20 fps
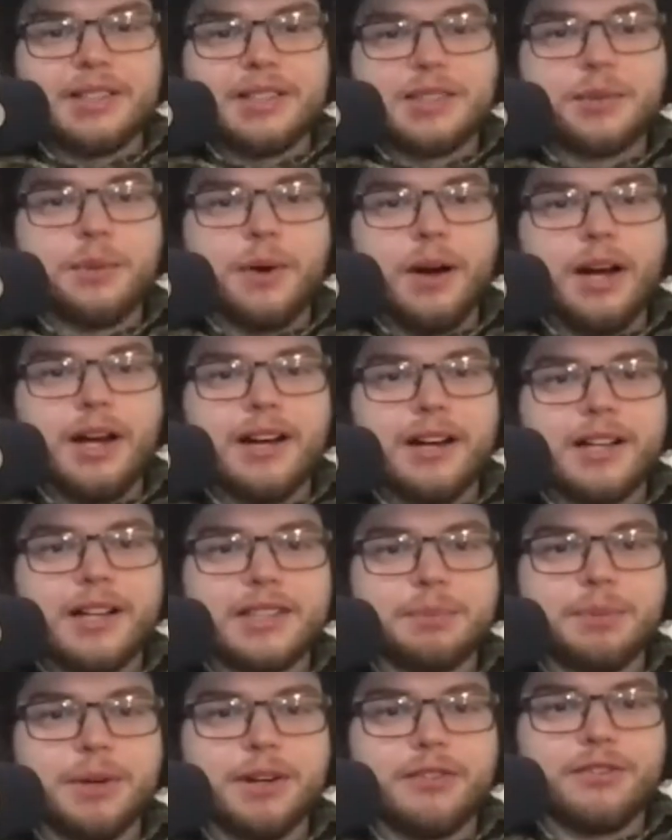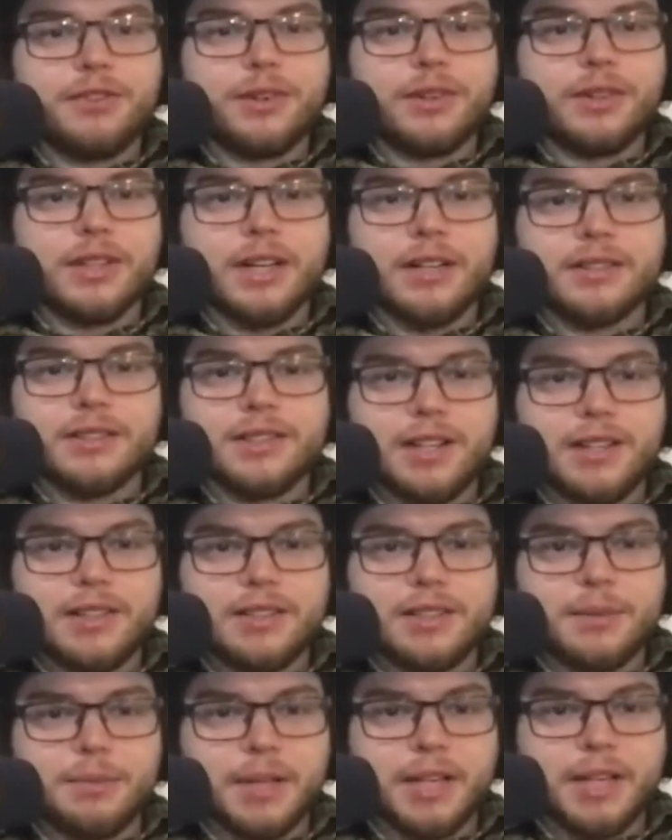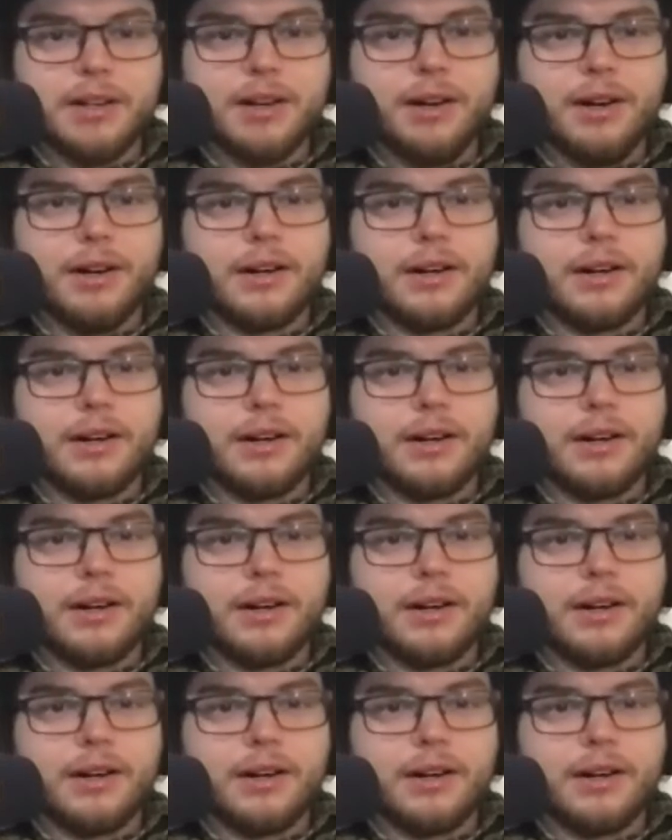why I spent $4,000 on my car.